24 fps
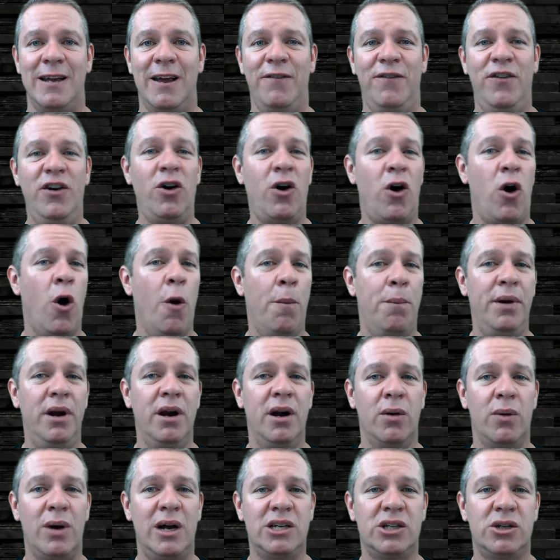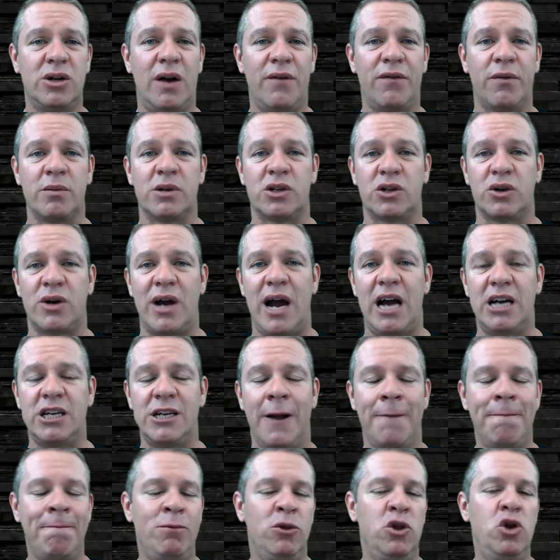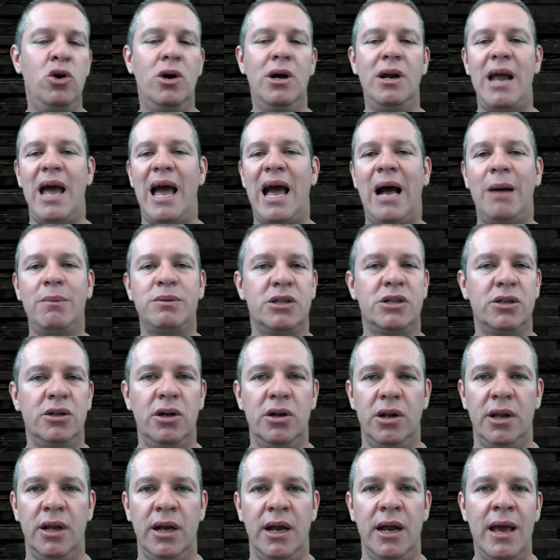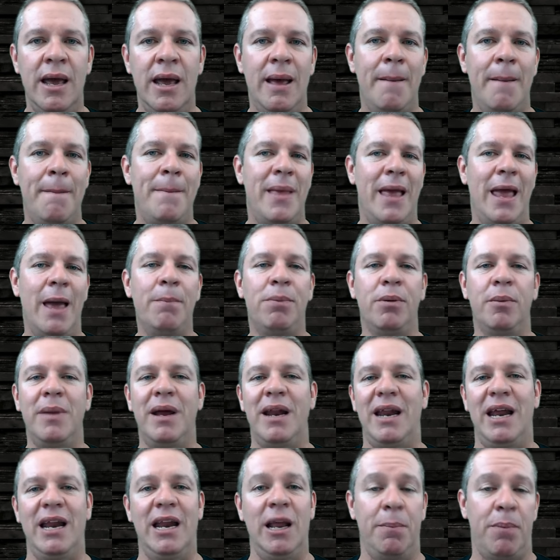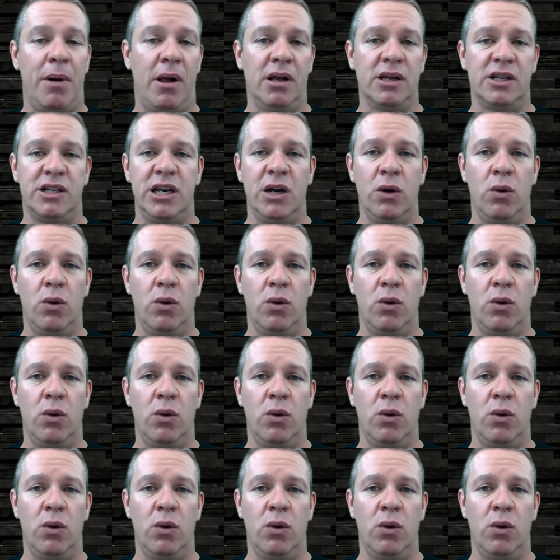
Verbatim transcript: if you're opening a restaurant from scratch, you can absolutely implement any policy you